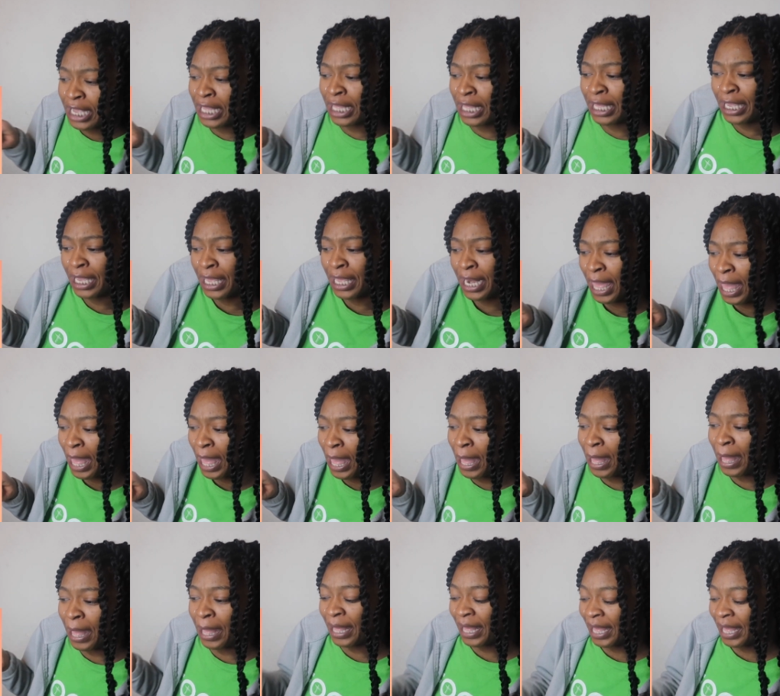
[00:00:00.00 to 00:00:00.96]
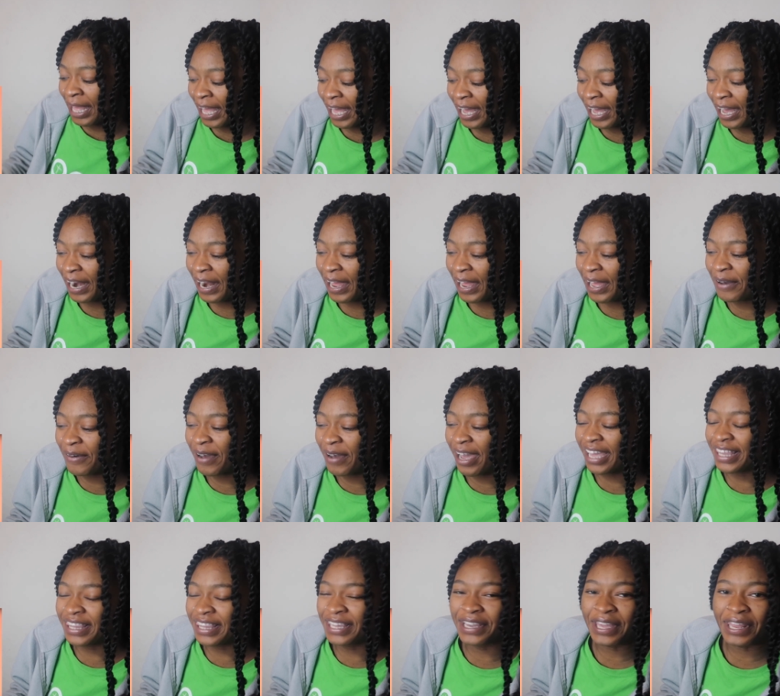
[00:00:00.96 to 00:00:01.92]
cook it up. Hold on,
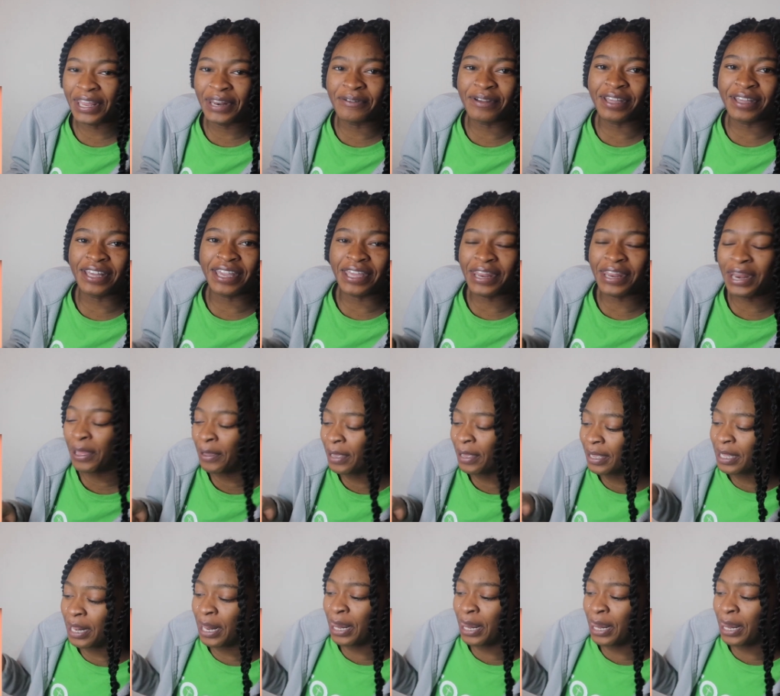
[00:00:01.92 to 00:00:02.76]
wait. Look at him. Cook it up.